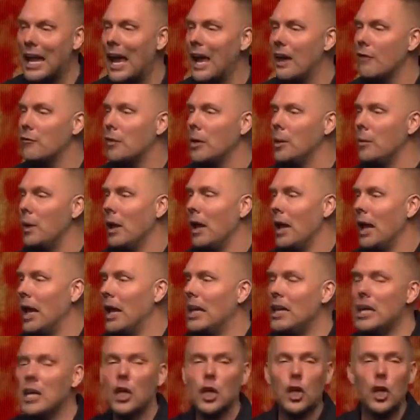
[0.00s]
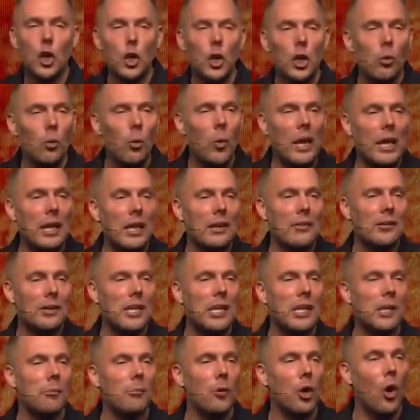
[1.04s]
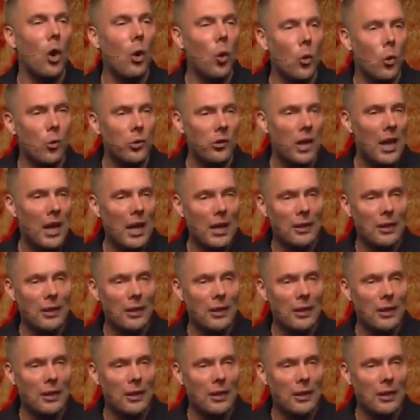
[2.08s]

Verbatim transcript: Any good winning team knows